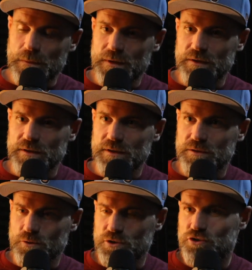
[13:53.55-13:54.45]

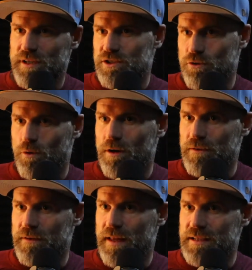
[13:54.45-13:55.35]
those traits go off,
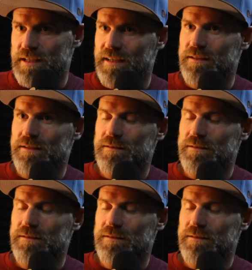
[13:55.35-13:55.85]
and then it's like